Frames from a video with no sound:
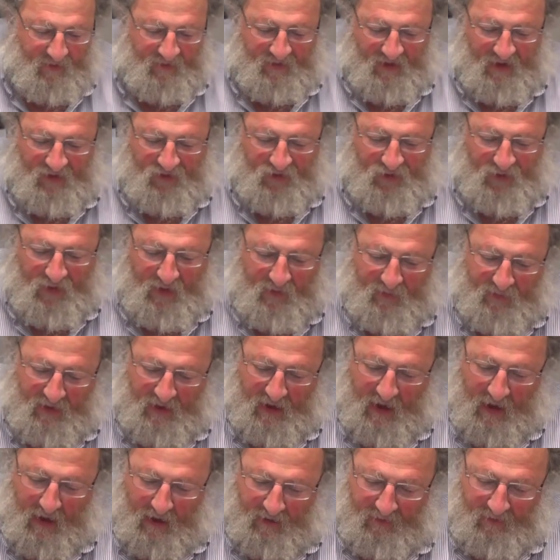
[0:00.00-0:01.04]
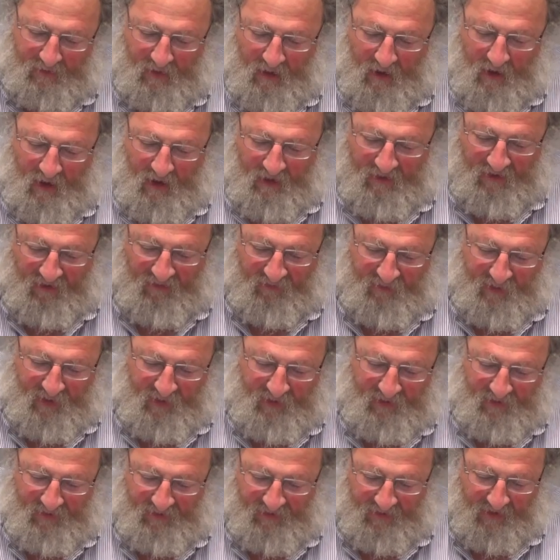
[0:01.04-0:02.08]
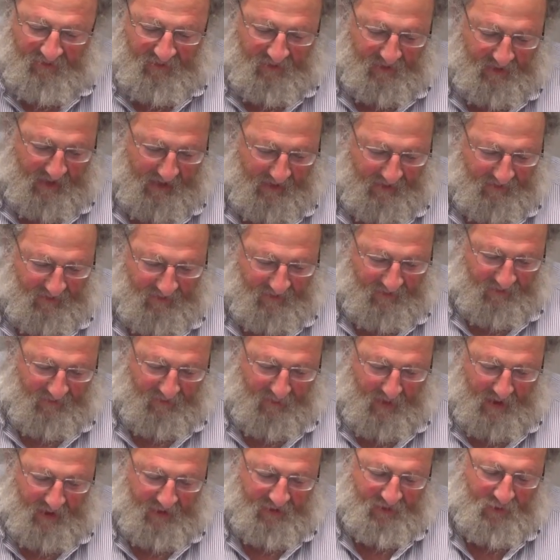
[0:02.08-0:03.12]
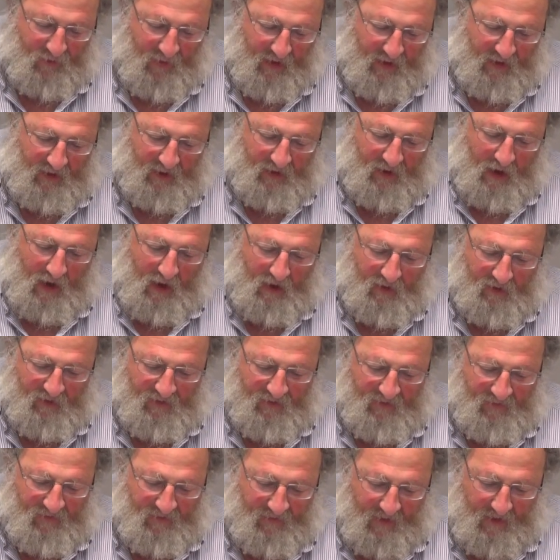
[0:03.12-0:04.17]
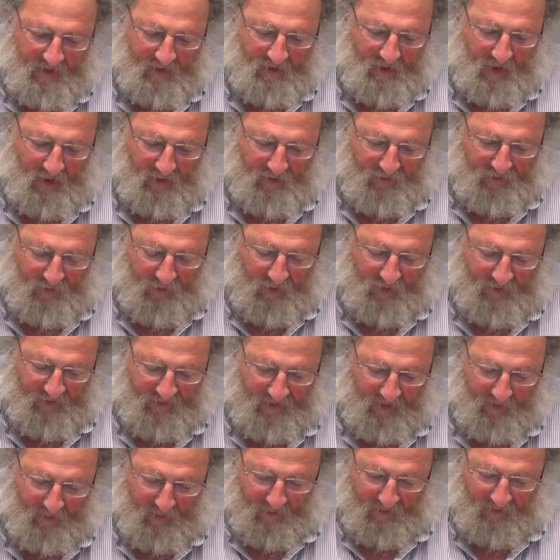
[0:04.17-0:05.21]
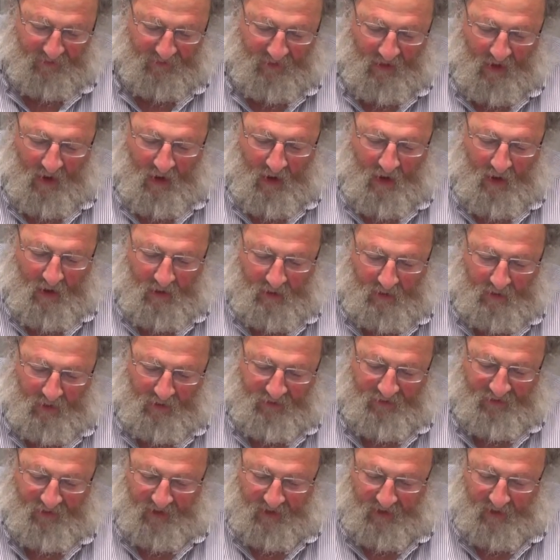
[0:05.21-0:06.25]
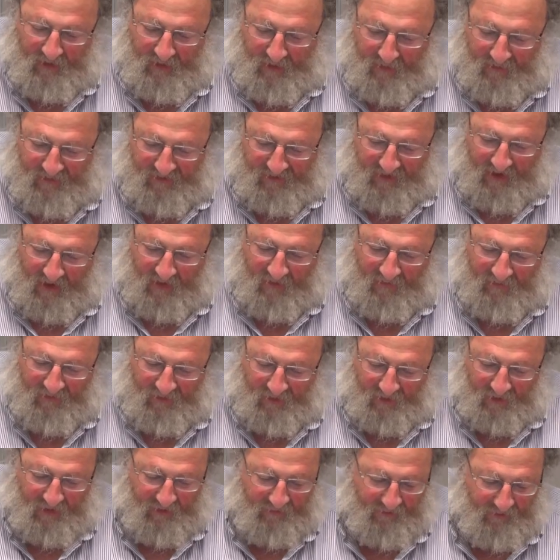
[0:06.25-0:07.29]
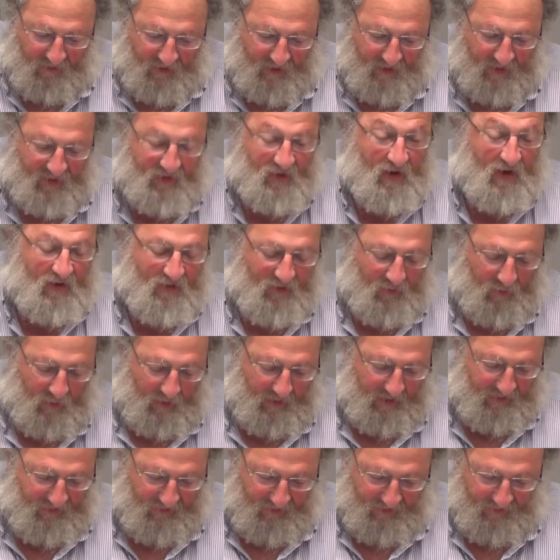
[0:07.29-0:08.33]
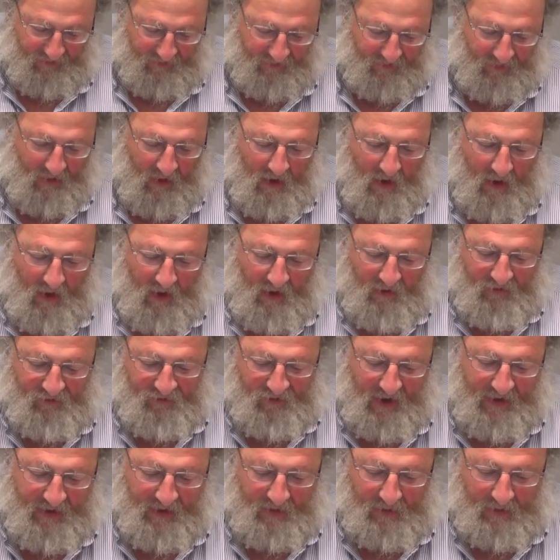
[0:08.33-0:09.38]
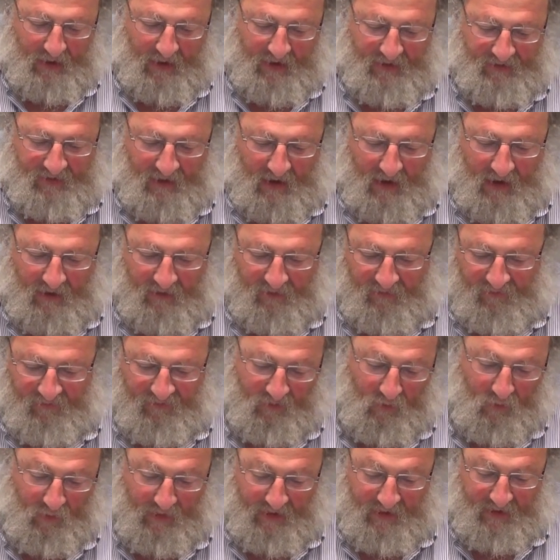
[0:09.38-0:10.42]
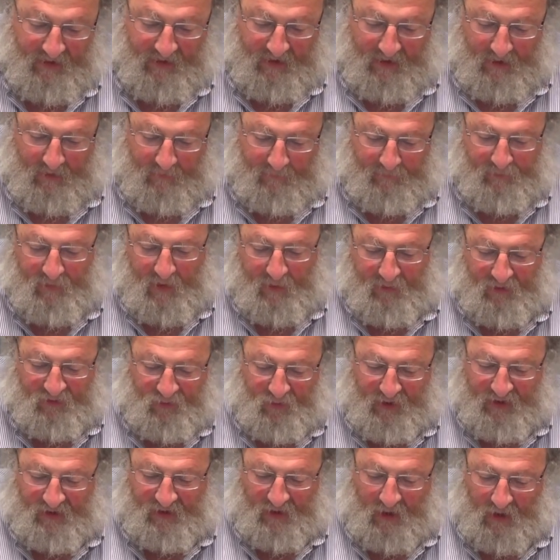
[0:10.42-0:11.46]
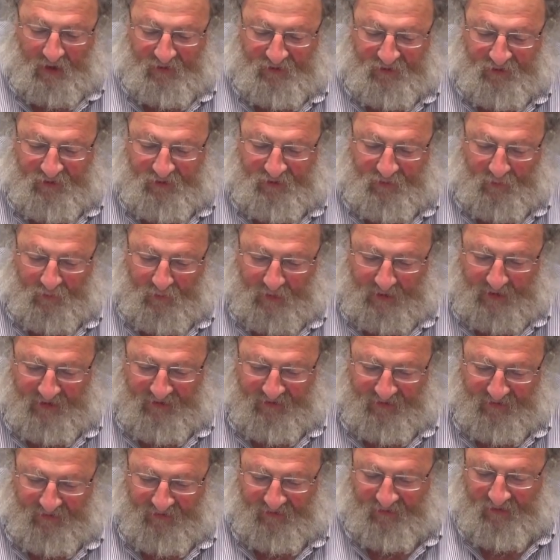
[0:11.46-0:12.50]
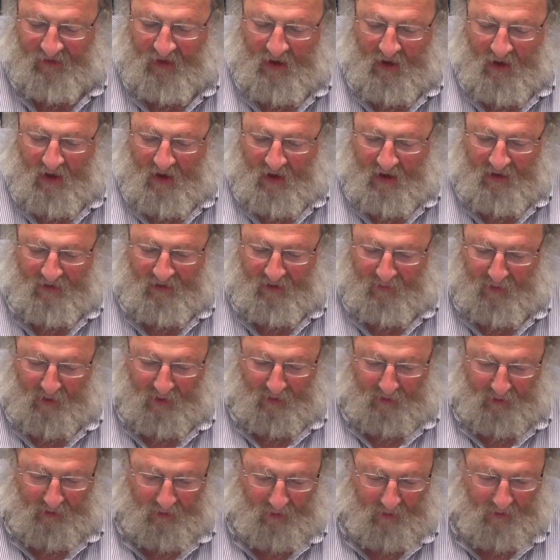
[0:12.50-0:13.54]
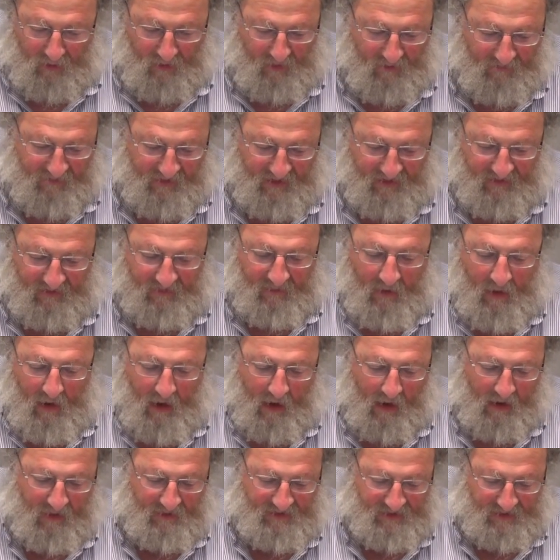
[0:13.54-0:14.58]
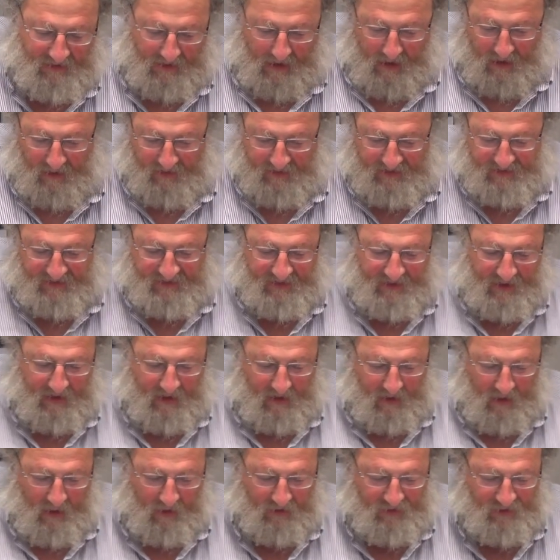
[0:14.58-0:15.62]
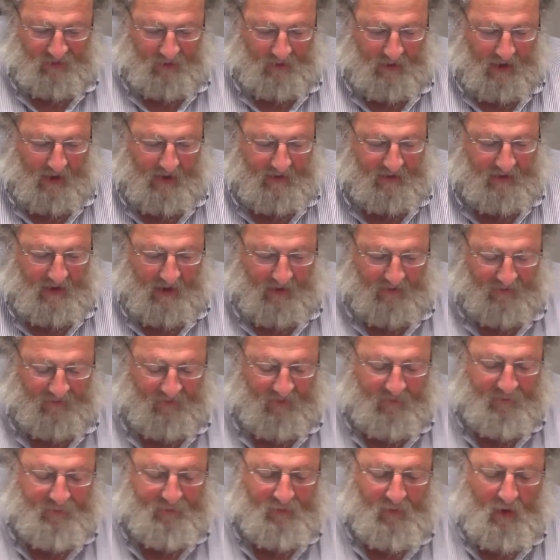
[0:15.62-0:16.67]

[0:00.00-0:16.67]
century and beyond, there have been several cases of Mediterranean artists and cultural symbols closening themselves or converting to other religions, shedding light on fluidity between cultures and religions in the milieu of these artists and cultural icons.